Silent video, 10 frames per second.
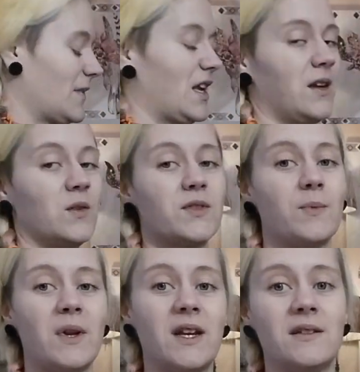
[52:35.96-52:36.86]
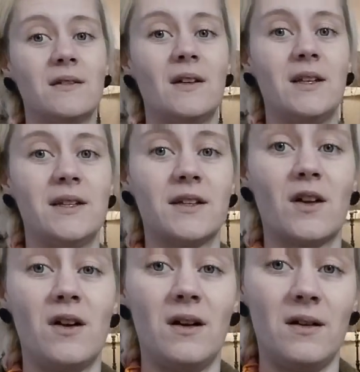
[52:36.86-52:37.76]
I also made a little
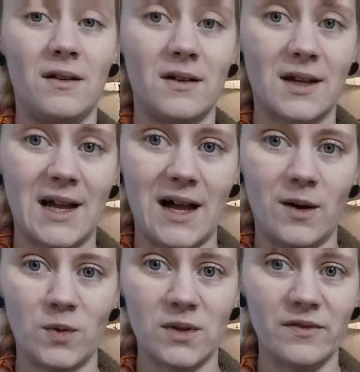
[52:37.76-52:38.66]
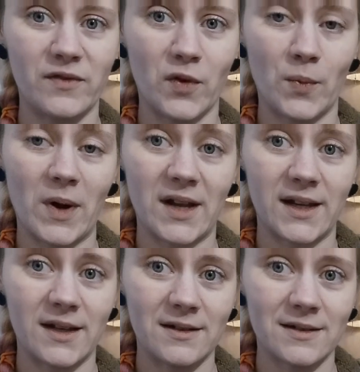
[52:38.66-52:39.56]
cowl for
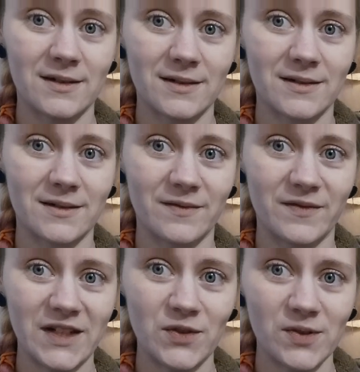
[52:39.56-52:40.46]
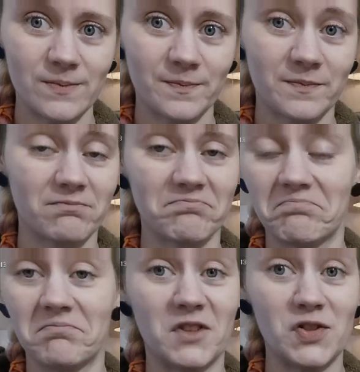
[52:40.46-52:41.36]
my Victor,
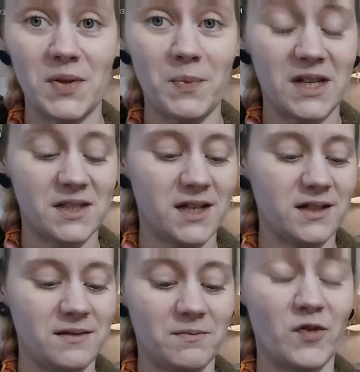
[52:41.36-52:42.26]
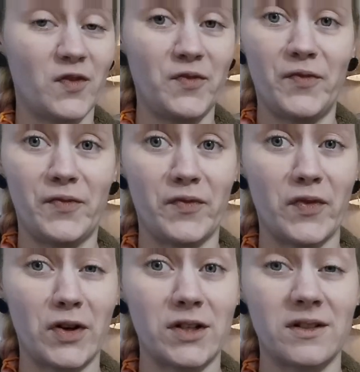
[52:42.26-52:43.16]
just the basic,
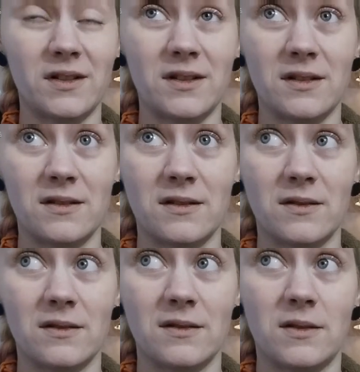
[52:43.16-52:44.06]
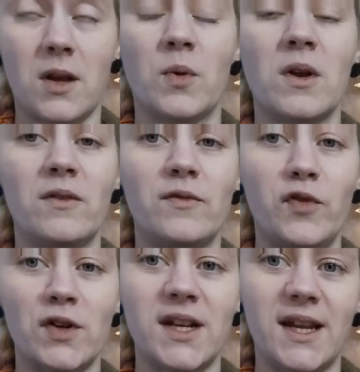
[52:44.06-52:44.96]

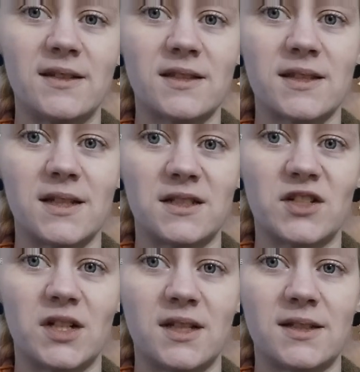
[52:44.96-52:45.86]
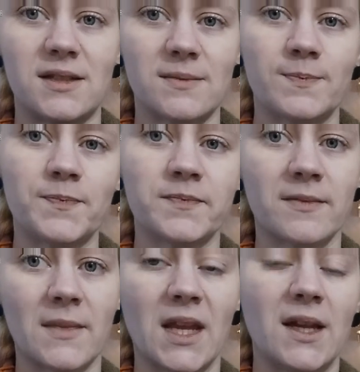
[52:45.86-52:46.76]
48 stitches,
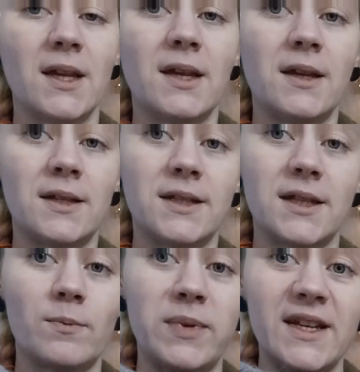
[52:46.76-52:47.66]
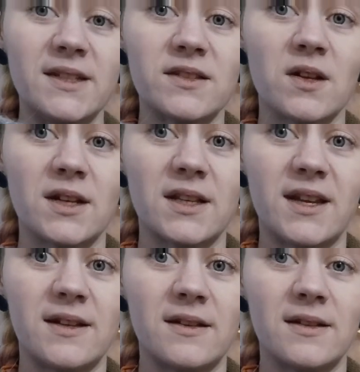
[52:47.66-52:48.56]
knit plain
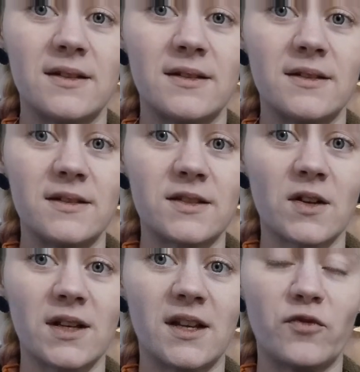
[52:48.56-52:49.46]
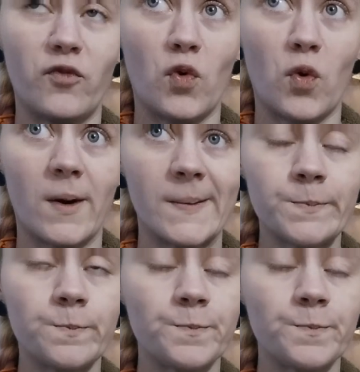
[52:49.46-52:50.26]
stockinette for